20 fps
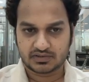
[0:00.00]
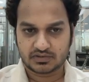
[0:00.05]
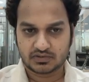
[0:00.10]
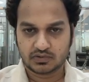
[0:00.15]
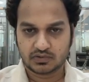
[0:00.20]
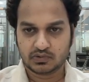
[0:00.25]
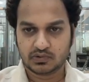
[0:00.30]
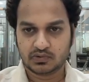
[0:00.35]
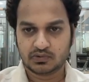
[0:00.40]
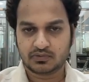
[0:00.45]

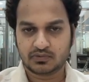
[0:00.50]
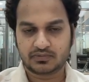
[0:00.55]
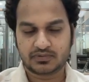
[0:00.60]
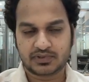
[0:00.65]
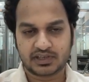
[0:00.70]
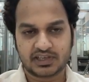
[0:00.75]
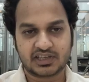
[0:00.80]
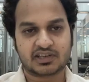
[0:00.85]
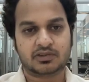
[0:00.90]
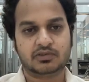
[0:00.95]
to
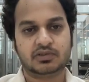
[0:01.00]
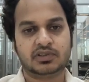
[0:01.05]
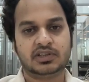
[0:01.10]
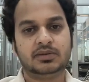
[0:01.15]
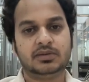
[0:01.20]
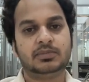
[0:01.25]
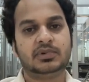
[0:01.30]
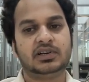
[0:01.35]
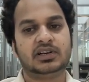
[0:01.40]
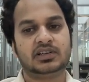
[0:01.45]
figure out the
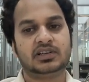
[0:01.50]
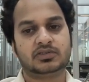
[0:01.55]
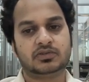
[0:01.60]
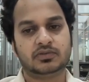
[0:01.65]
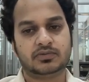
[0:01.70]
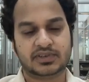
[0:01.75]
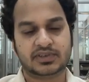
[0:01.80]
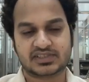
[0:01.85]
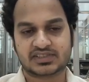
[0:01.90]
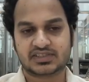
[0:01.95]
bug, to
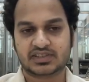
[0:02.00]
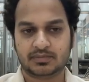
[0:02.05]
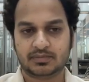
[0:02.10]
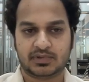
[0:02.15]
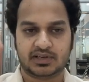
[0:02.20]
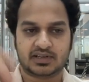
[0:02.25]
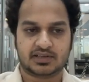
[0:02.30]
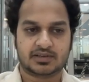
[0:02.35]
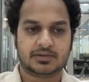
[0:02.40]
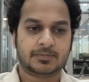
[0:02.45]
fix the
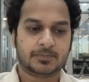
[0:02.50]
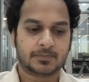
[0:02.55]
bug.